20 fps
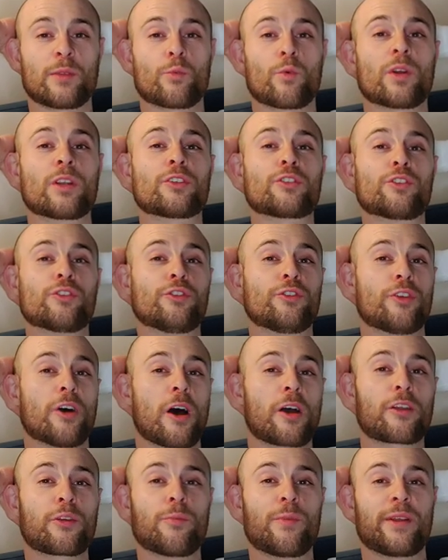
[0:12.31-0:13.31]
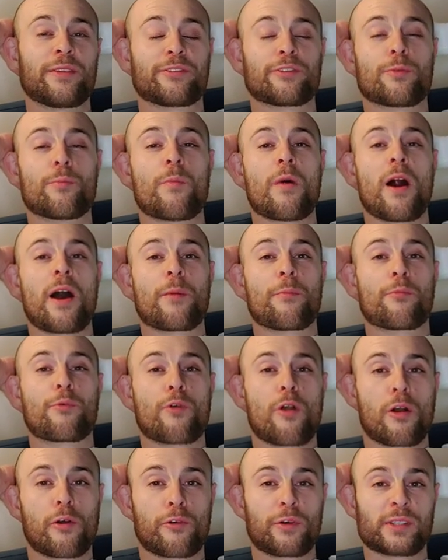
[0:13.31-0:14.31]
and wanted to document my
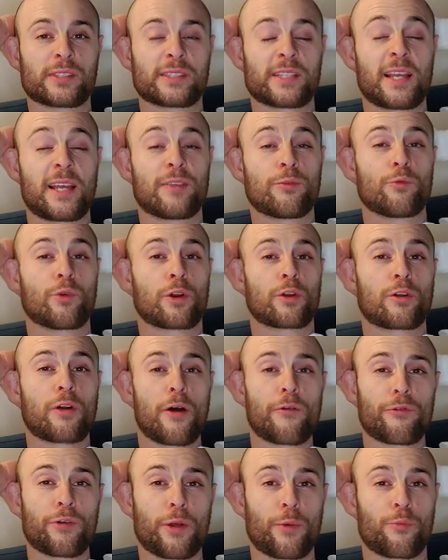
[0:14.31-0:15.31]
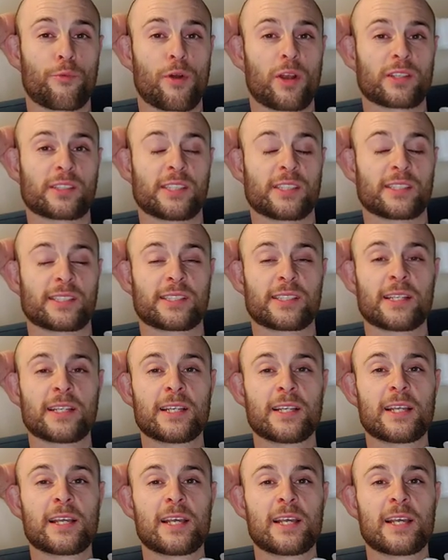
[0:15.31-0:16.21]
progress and recovery process